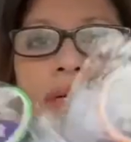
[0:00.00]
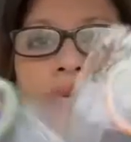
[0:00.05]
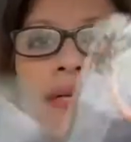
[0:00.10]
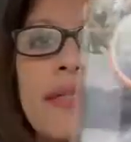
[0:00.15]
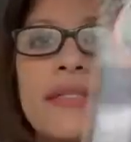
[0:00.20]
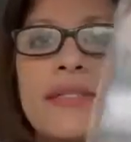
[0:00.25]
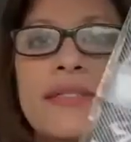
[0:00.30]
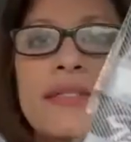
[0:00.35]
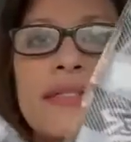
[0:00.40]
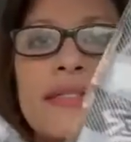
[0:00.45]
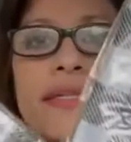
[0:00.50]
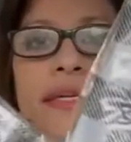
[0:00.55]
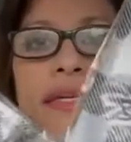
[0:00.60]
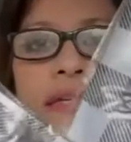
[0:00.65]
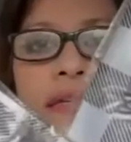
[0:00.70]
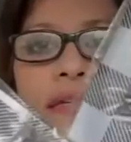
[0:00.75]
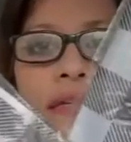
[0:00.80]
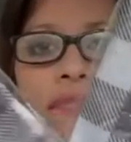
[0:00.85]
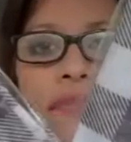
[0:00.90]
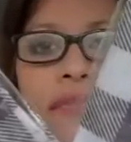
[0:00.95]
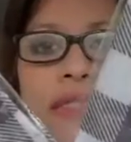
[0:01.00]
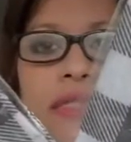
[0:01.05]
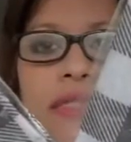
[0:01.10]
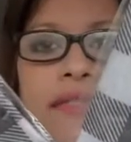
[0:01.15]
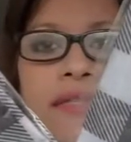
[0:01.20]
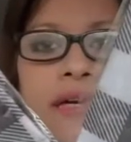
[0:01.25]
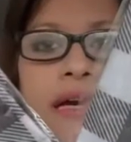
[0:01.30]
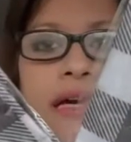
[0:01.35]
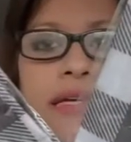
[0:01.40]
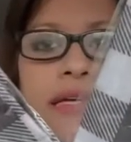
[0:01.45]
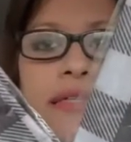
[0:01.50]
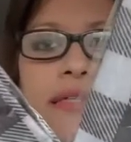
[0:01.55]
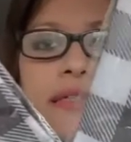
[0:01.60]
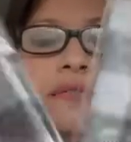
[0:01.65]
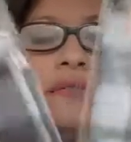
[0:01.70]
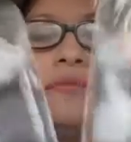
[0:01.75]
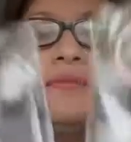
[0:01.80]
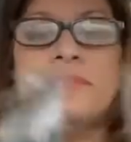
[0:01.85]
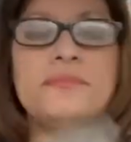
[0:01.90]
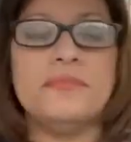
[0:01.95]
in the same
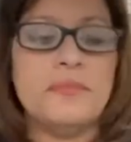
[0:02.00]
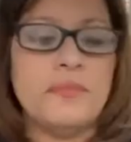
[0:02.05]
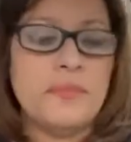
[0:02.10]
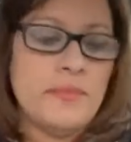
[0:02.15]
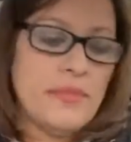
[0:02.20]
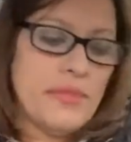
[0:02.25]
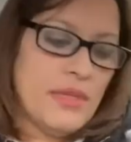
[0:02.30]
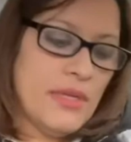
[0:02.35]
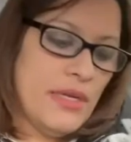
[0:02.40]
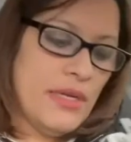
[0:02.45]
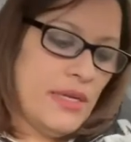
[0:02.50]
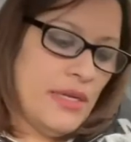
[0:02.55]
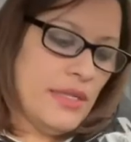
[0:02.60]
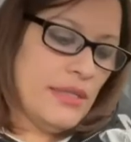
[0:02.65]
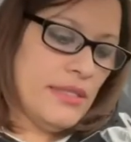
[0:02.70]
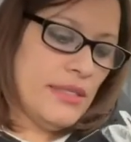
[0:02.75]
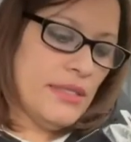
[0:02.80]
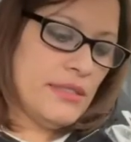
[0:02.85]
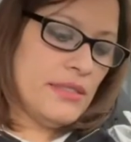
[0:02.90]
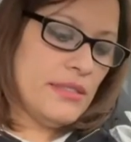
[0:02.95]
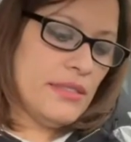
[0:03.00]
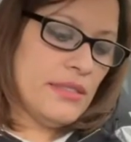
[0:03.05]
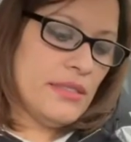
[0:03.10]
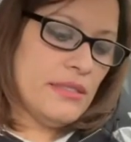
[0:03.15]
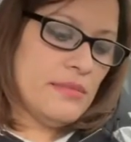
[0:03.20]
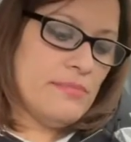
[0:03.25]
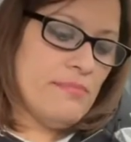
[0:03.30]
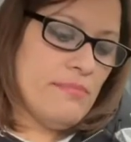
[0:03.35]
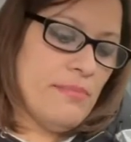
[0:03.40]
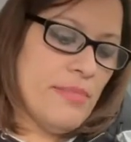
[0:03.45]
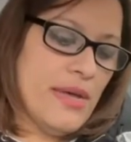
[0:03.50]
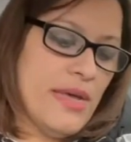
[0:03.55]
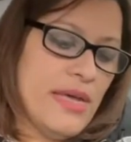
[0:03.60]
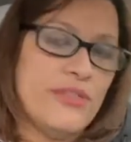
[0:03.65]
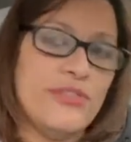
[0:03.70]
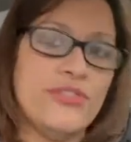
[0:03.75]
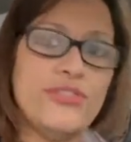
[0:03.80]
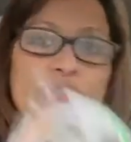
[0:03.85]
design. And this is men's